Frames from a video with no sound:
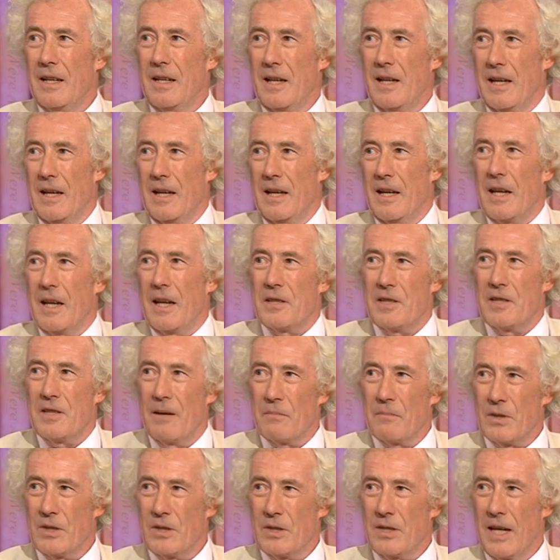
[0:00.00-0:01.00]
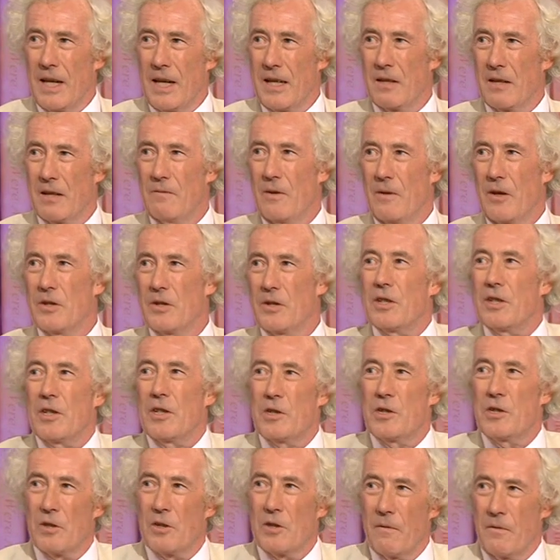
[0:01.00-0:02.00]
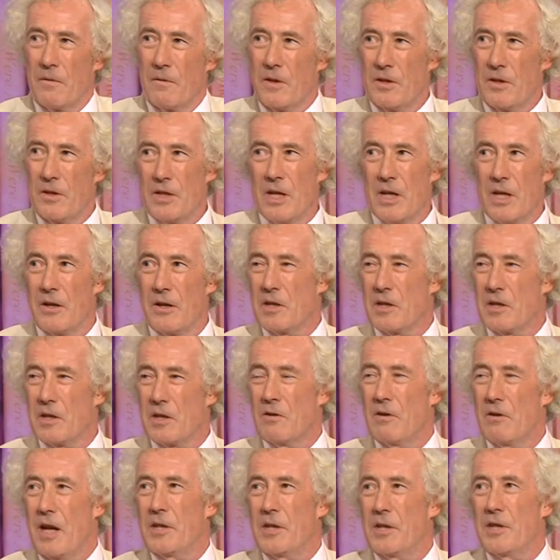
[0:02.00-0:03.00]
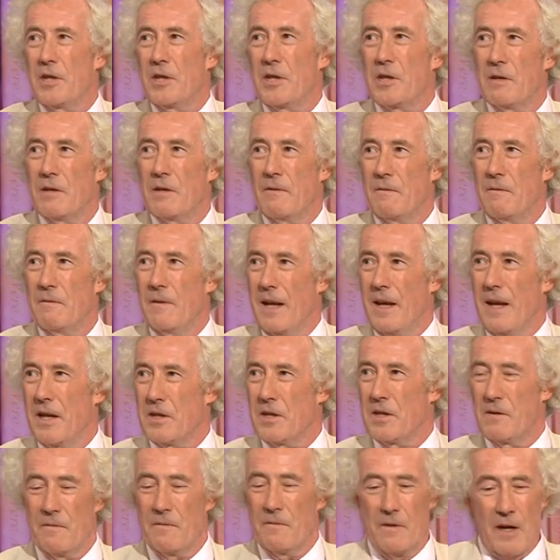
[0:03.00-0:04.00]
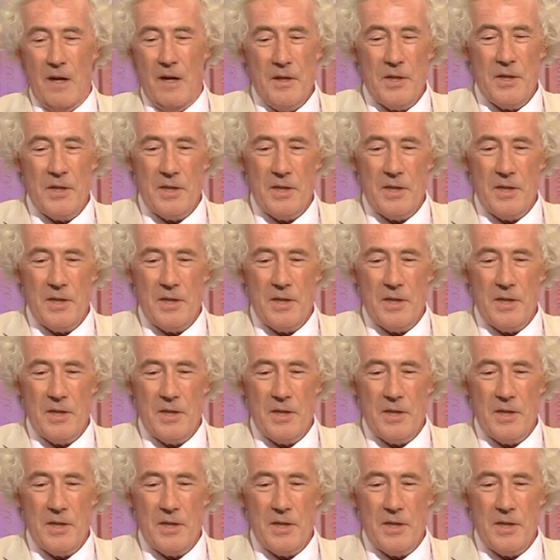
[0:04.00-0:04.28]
attempt to take advantage of the serious crisis of affairs in France.